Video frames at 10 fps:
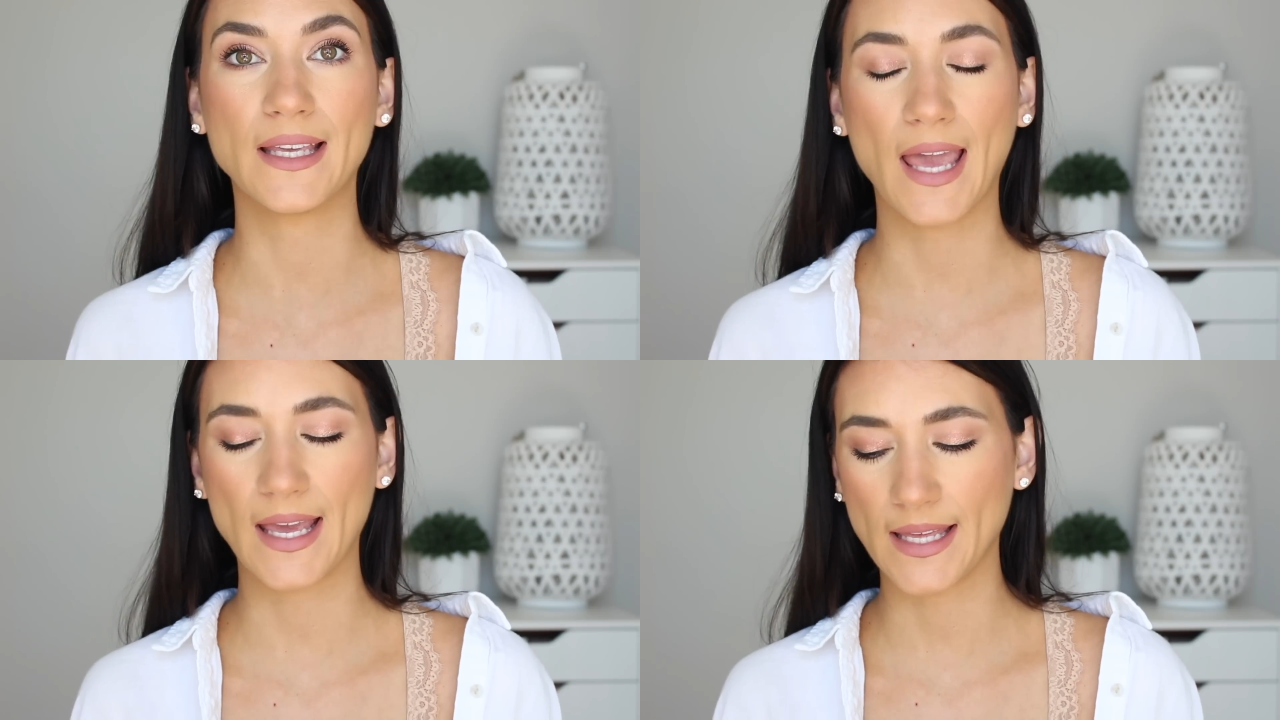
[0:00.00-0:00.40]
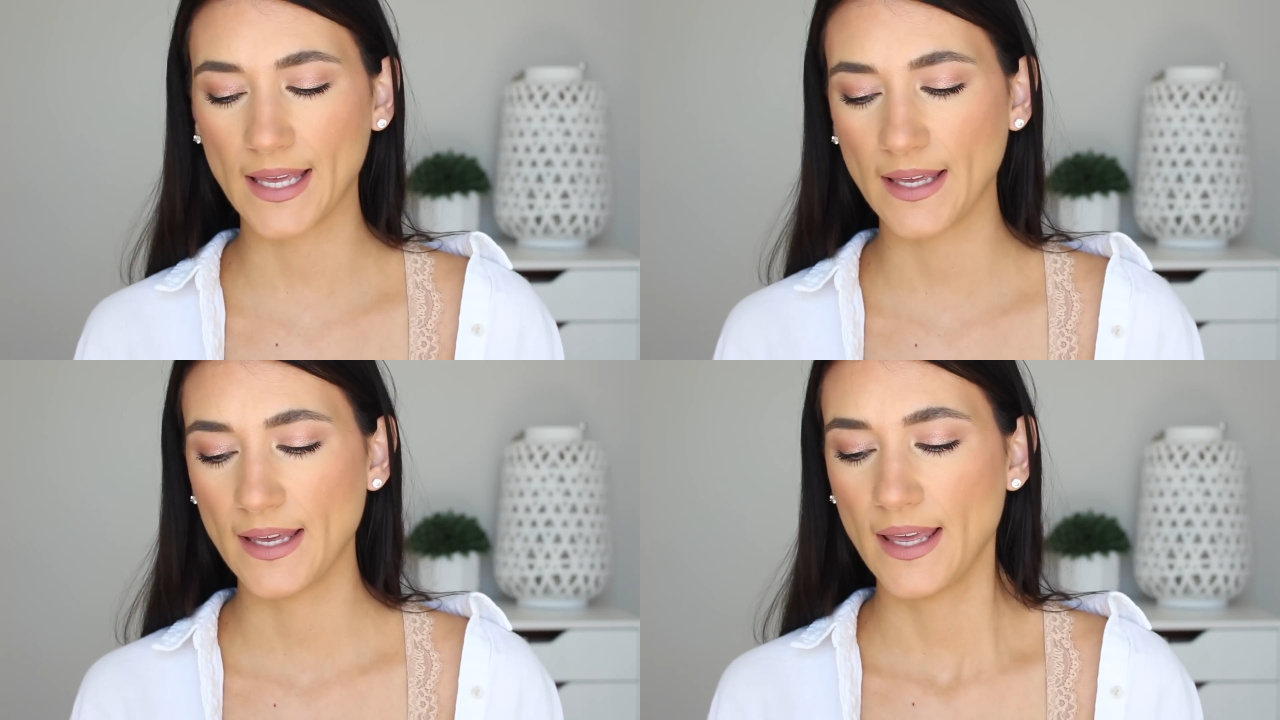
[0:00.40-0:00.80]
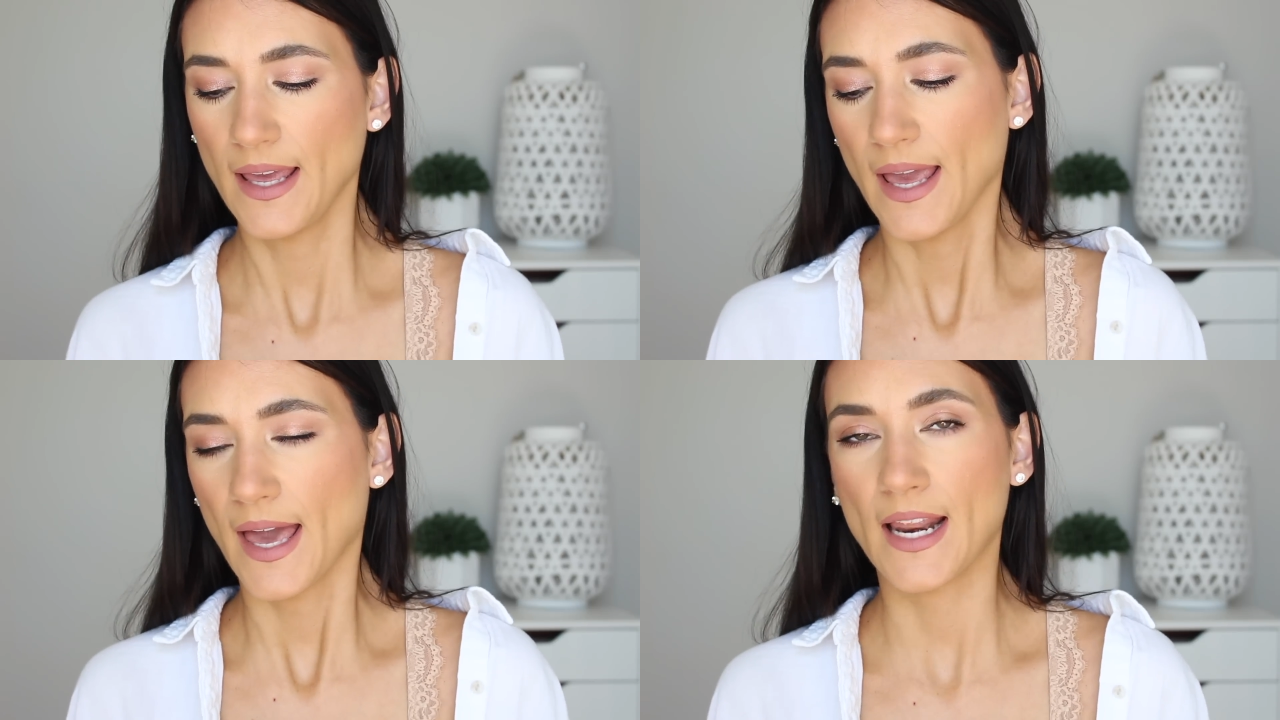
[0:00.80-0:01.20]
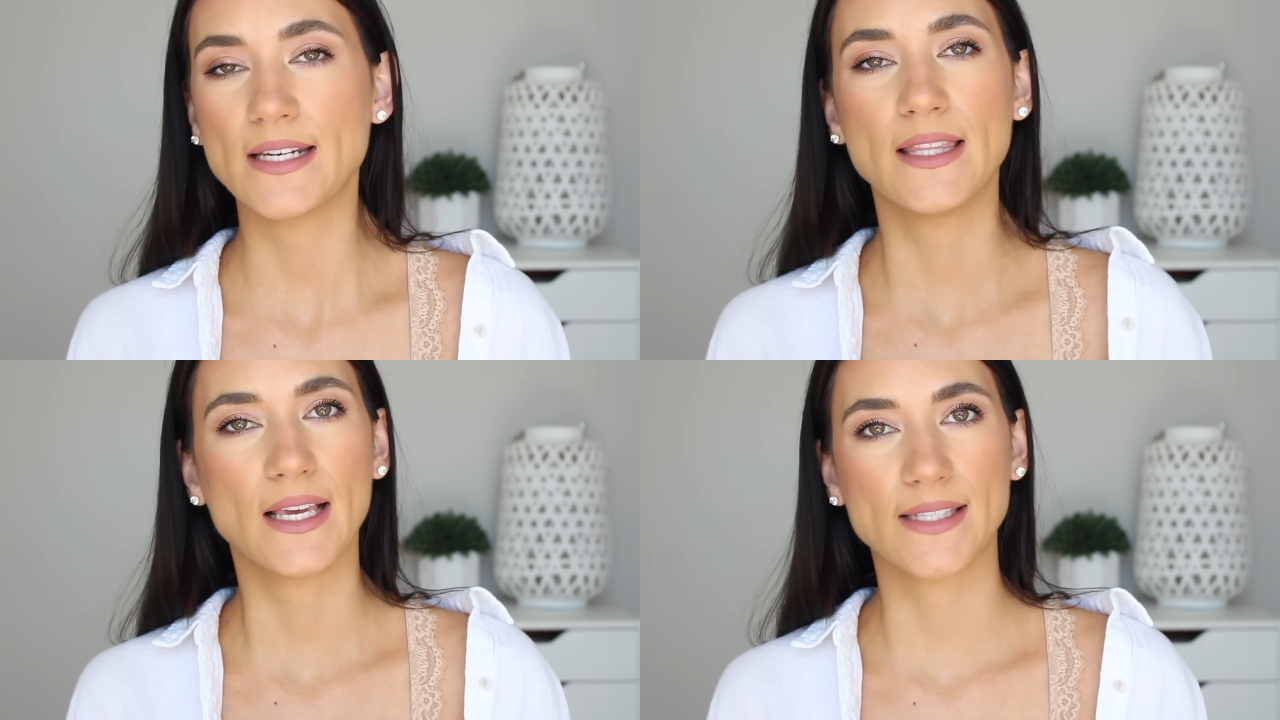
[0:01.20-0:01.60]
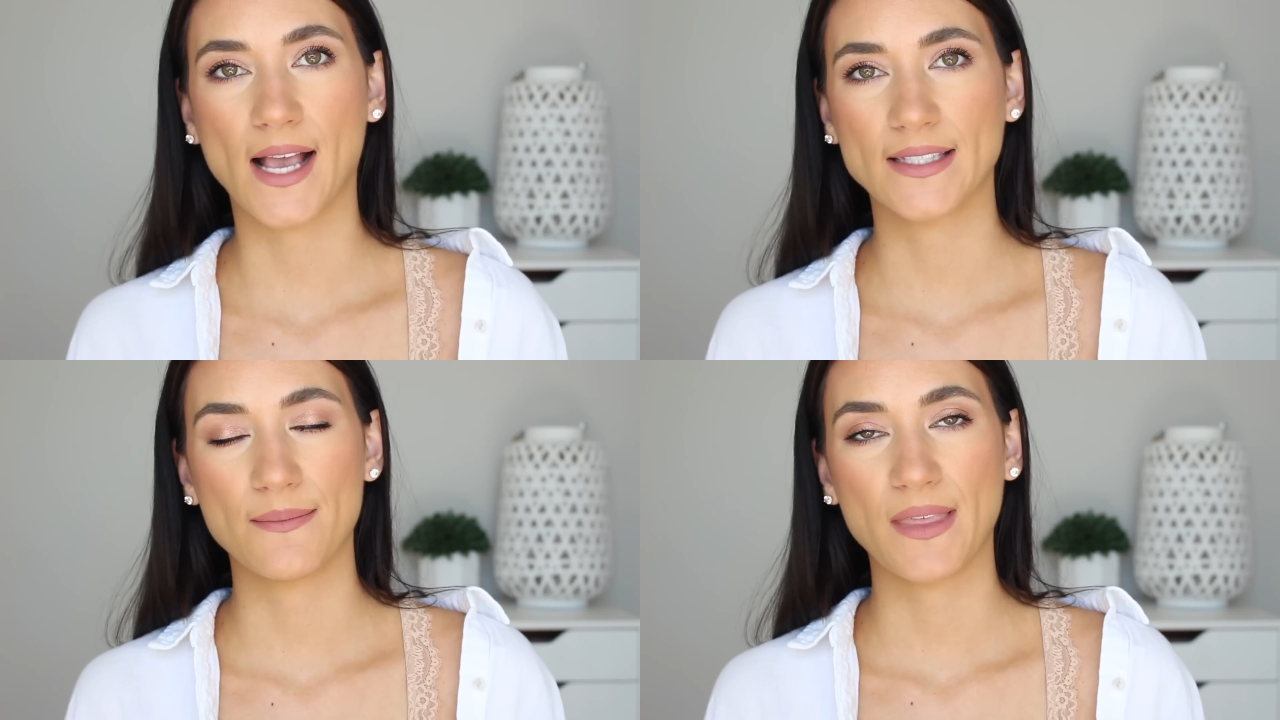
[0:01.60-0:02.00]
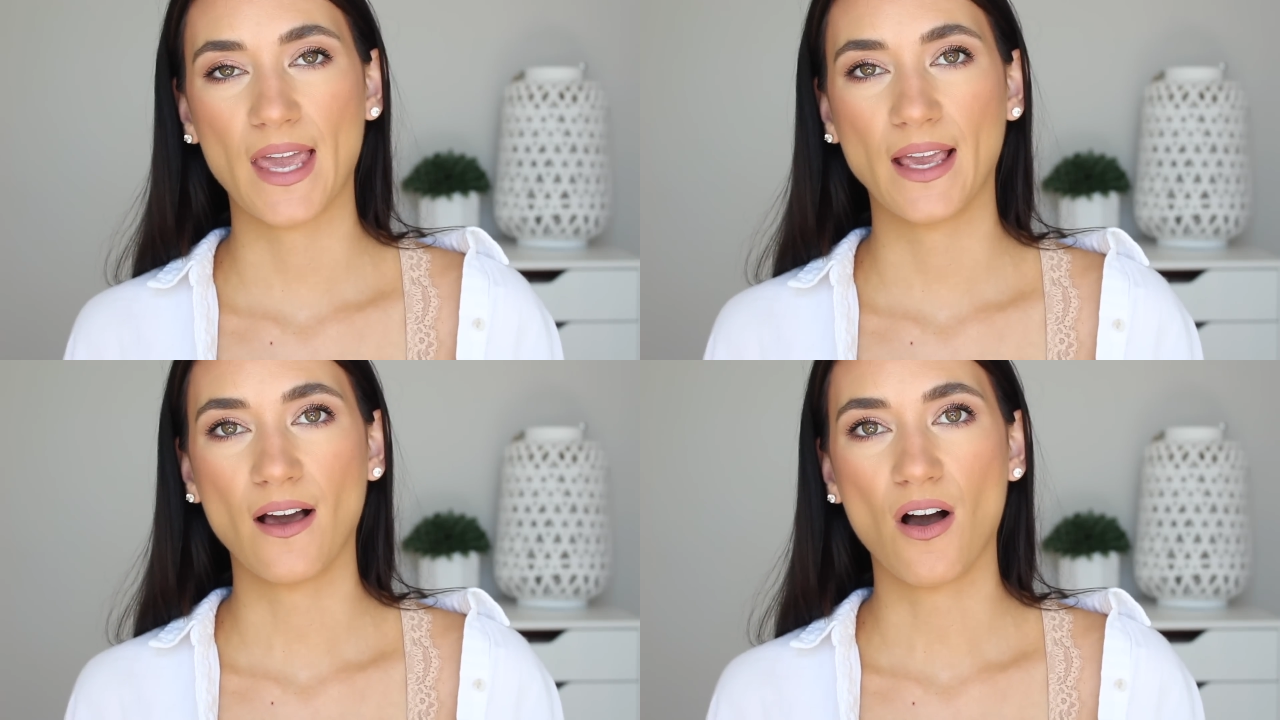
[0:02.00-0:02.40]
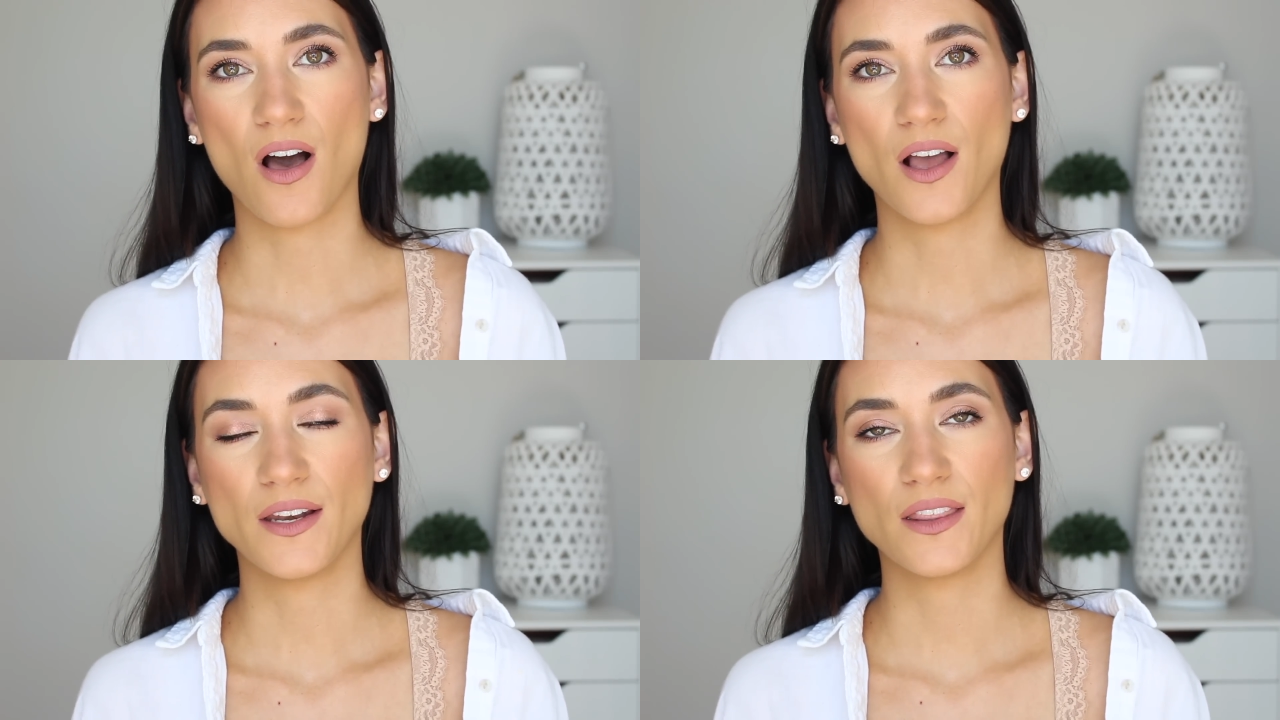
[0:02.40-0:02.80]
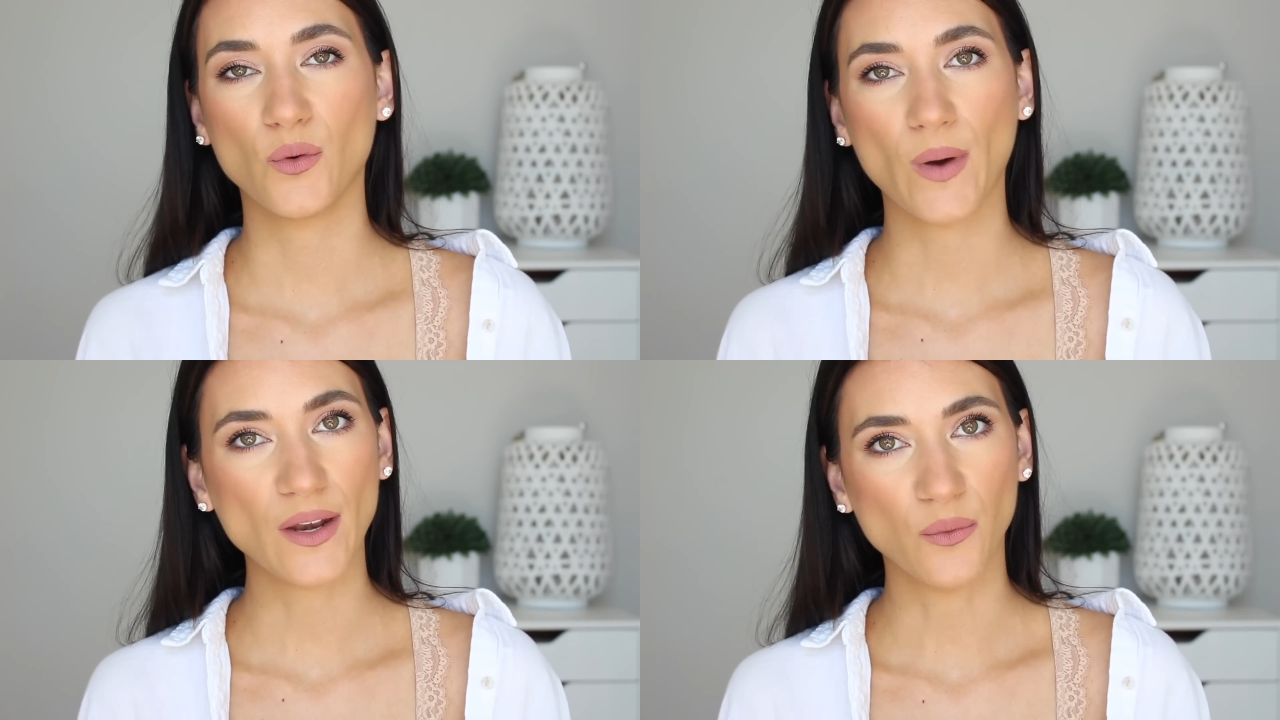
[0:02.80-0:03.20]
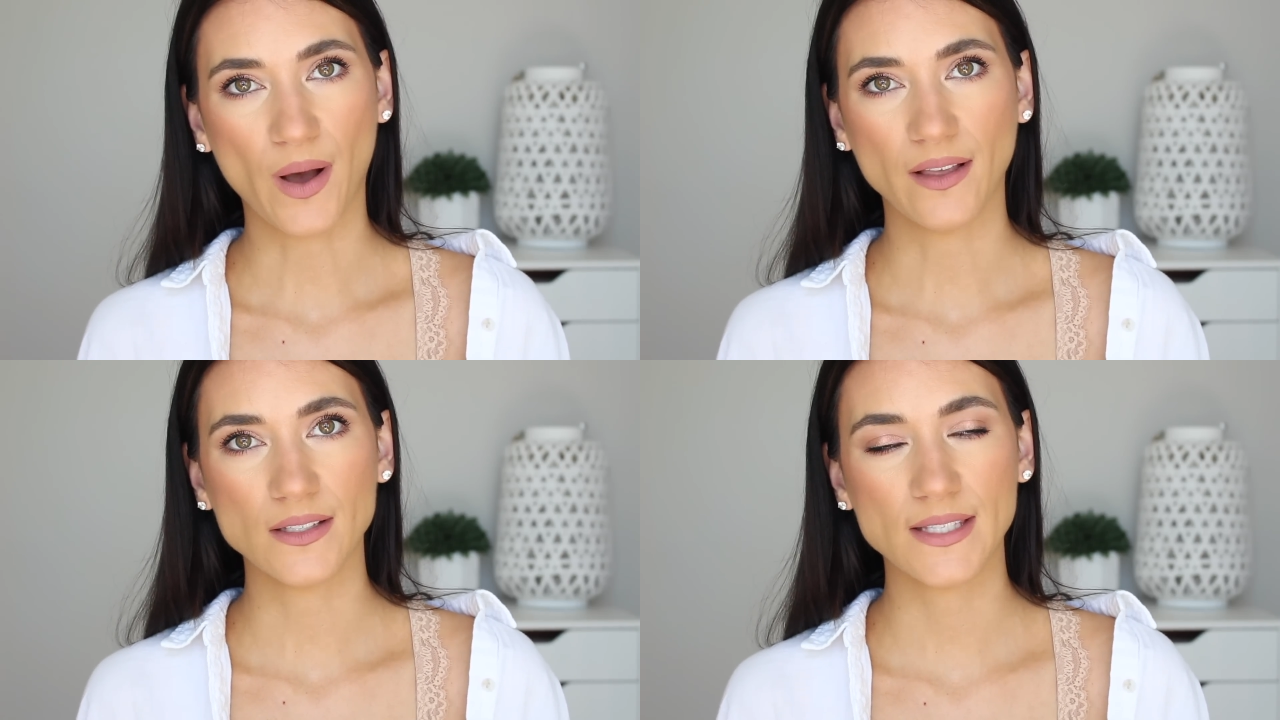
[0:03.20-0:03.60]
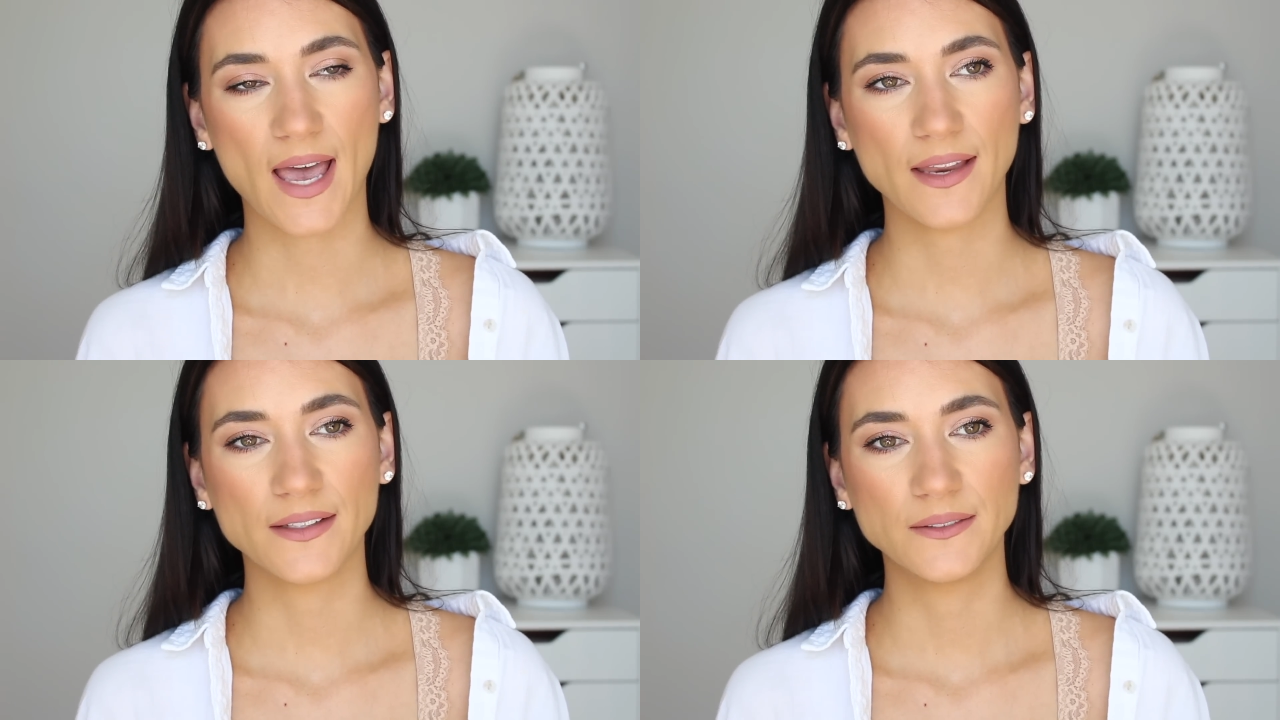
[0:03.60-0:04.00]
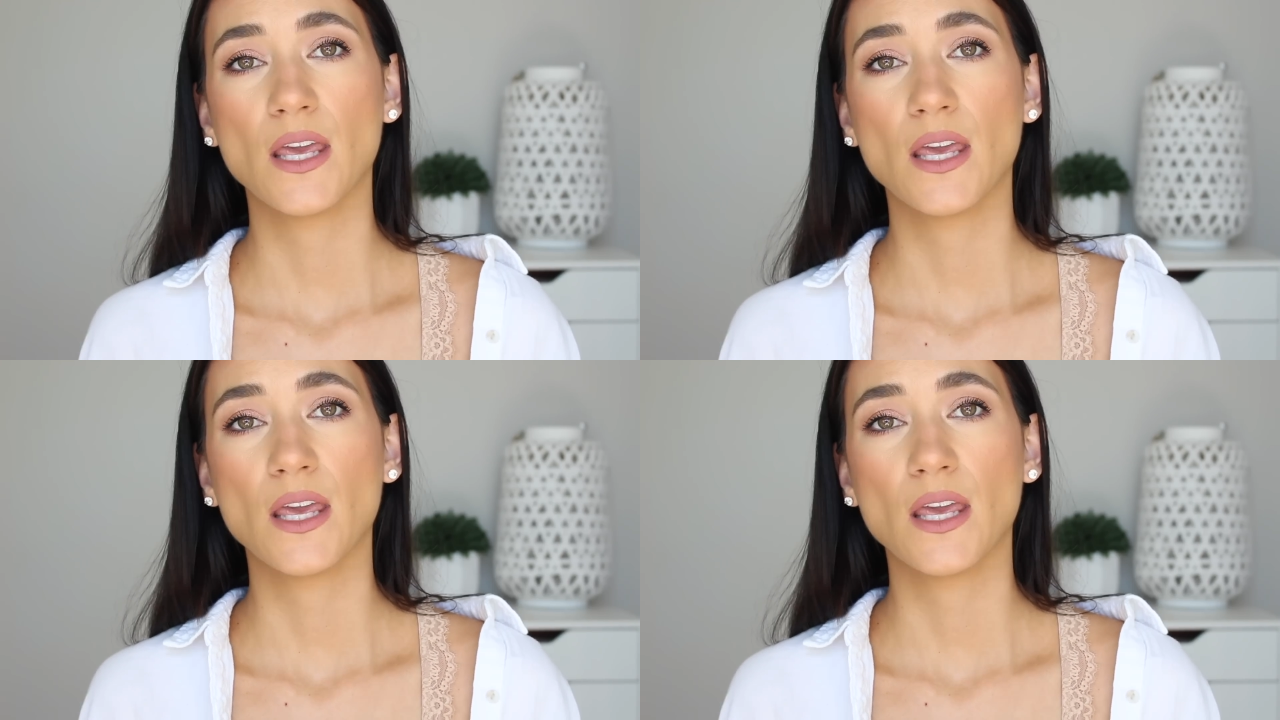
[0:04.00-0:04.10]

cakey. And I did the exact same thing on the Wet n Wild side.